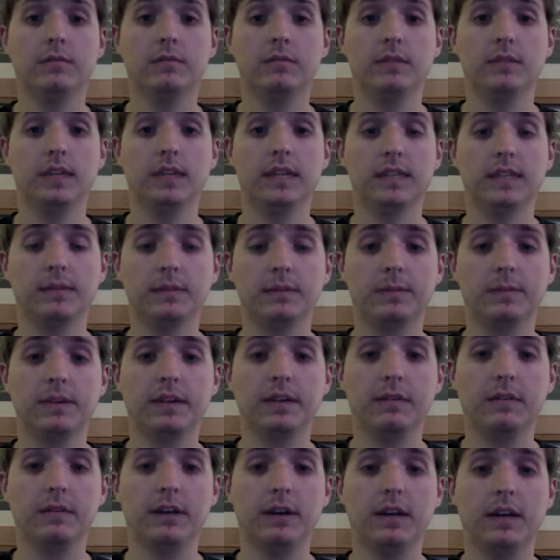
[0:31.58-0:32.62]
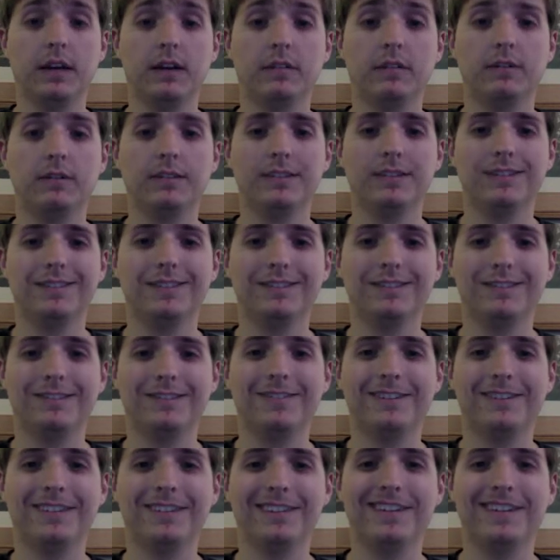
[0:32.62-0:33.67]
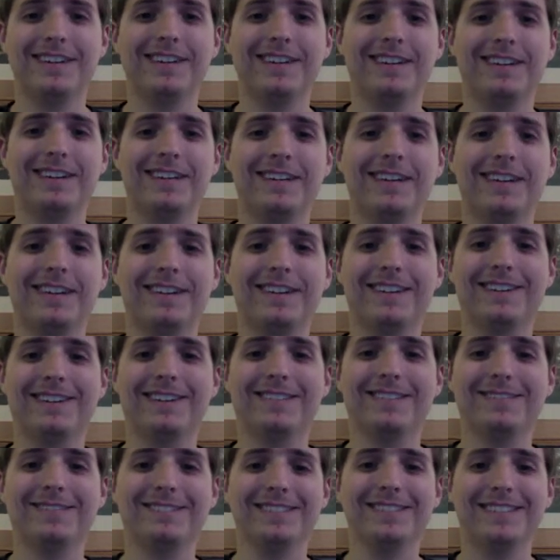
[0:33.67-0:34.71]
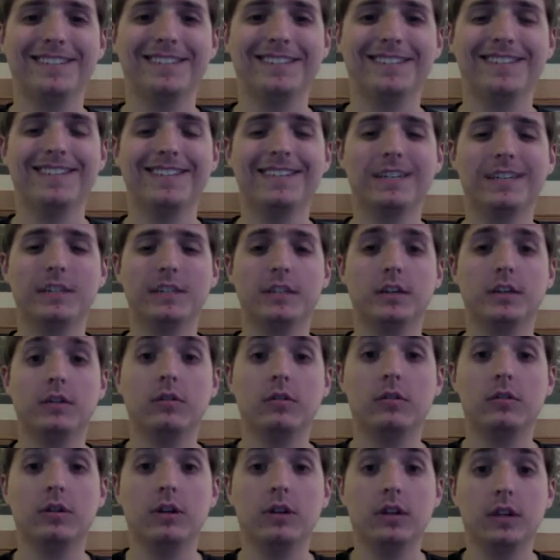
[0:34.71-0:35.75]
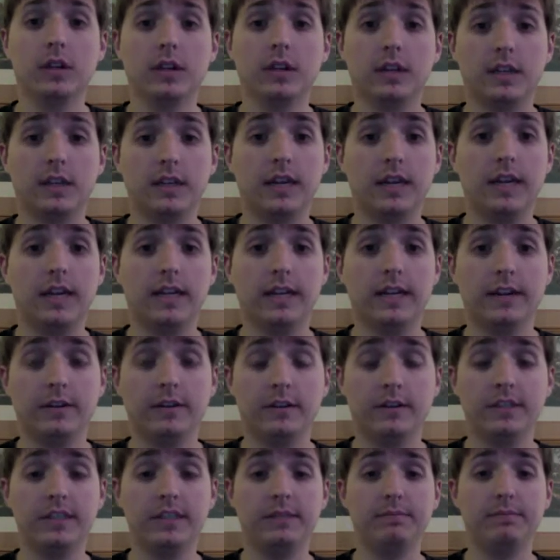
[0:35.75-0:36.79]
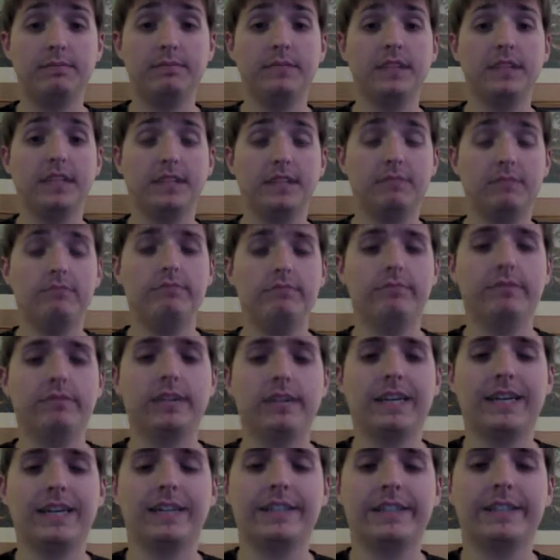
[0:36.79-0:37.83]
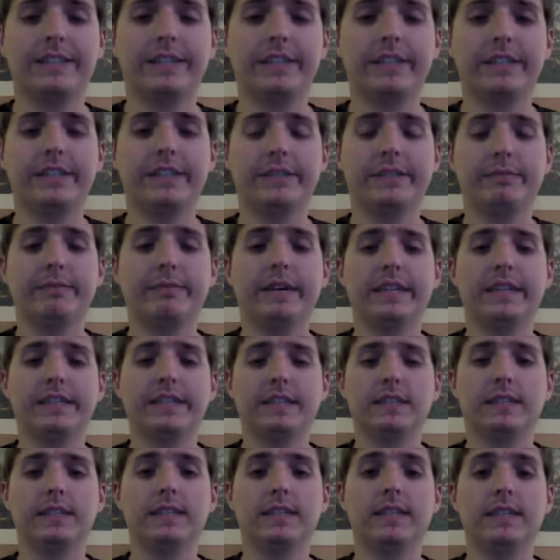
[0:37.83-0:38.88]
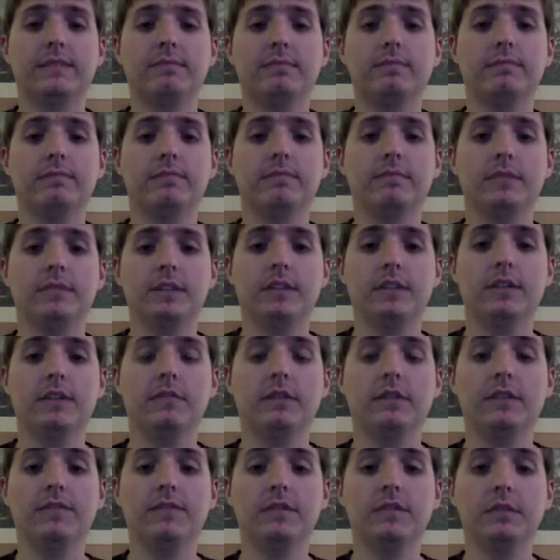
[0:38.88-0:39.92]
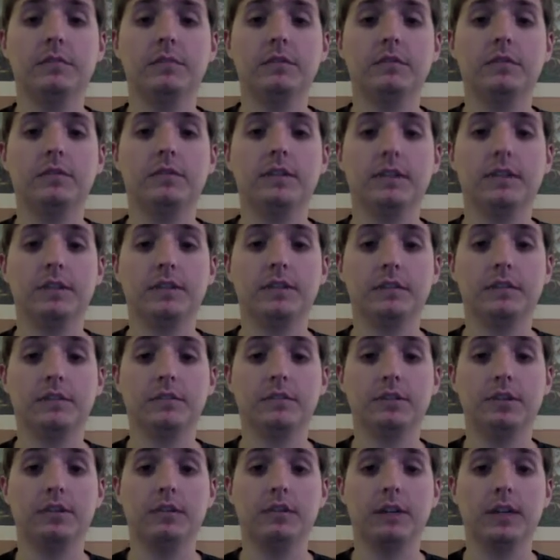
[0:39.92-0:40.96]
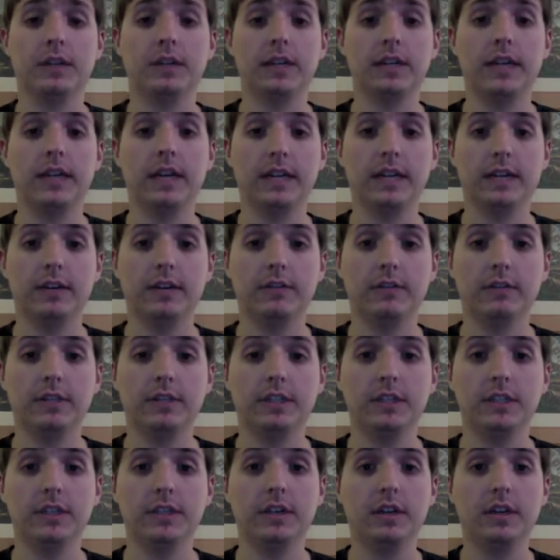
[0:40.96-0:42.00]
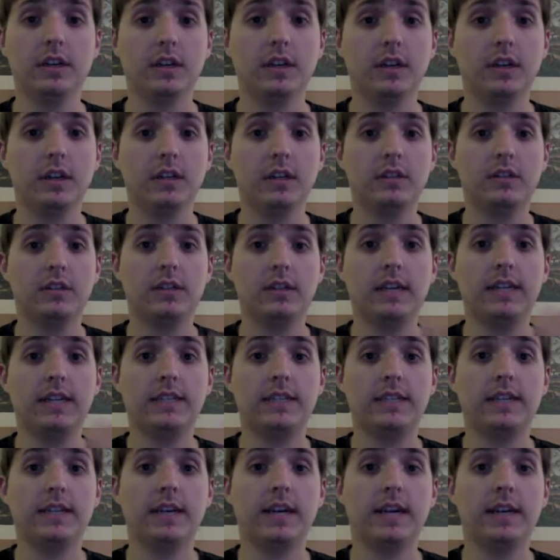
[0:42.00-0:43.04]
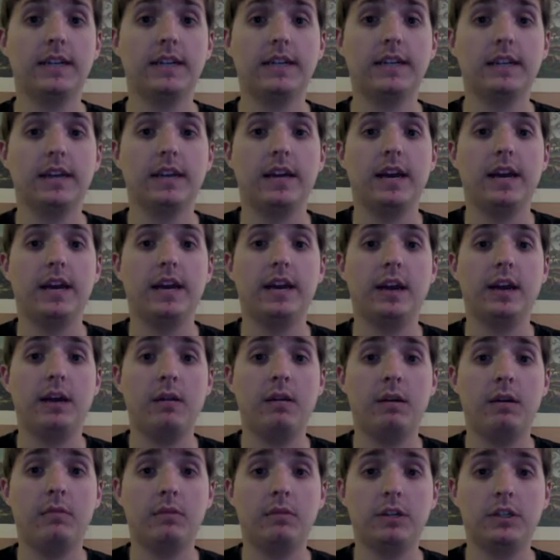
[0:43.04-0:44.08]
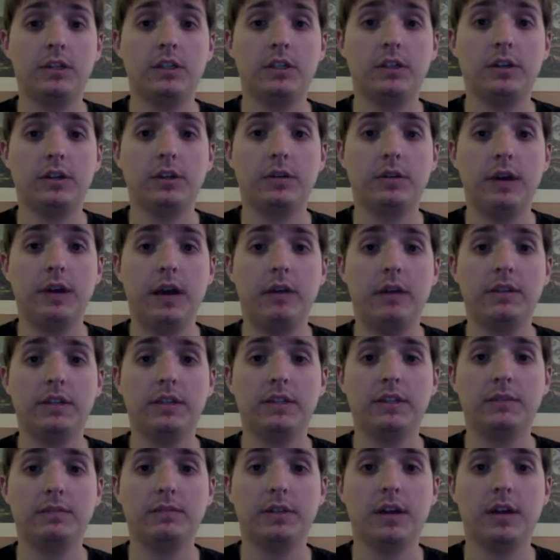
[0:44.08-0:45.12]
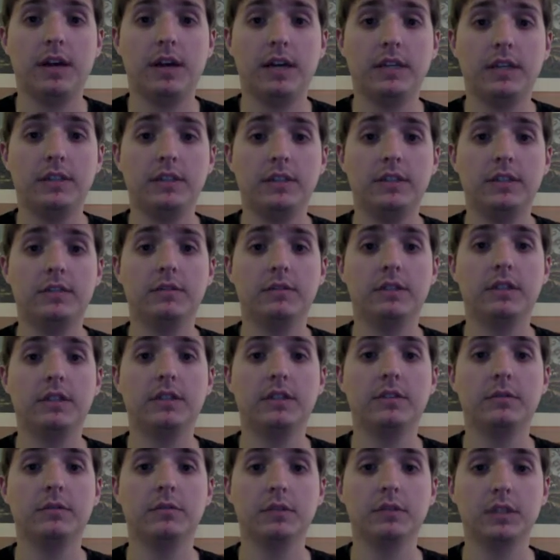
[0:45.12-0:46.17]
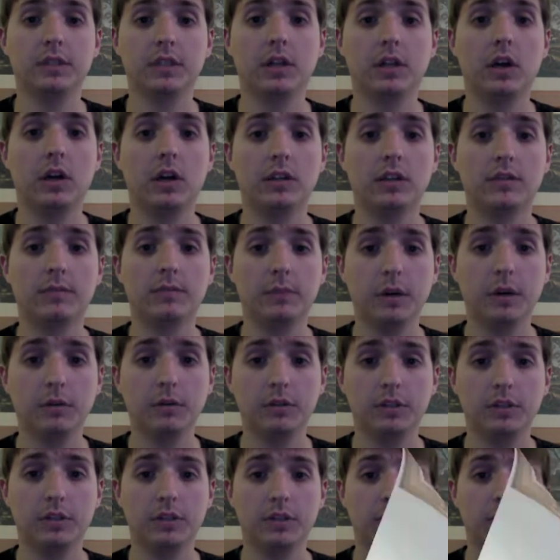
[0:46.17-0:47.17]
As I'm speaking right now, still showing kinetic energy. So kinetic energy, like I said, it's just basically, if you're moving, you're showing kinetic energy. So that's that. And now I want to show you how this applies to using Newton's laws of motion.